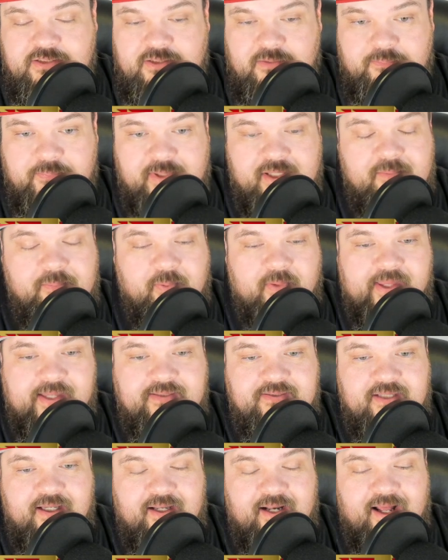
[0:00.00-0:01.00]
some big
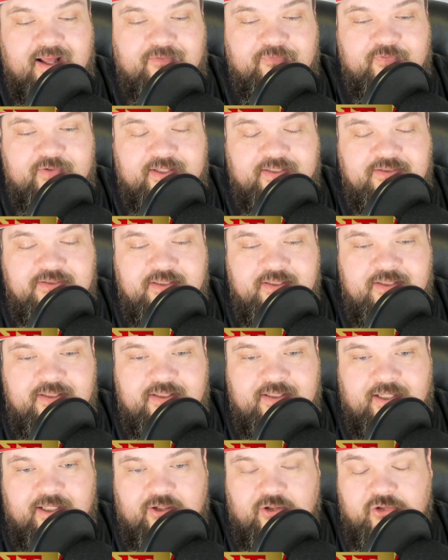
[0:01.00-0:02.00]
plays on offense,
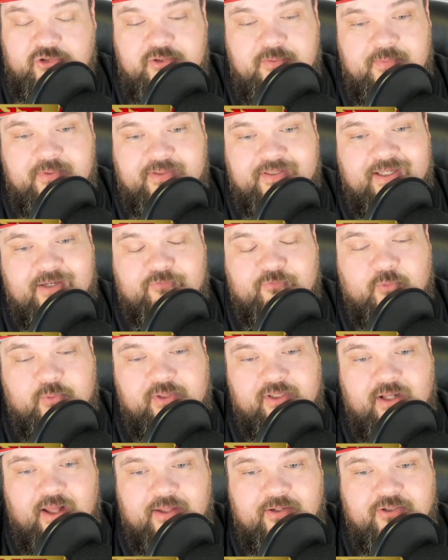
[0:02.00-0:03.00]
and ultimately a
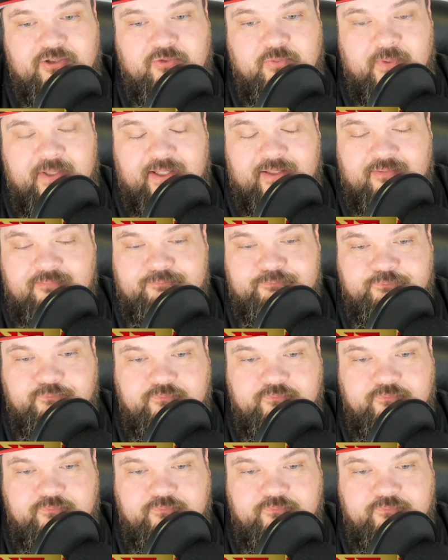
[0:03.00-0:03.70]
49ers win.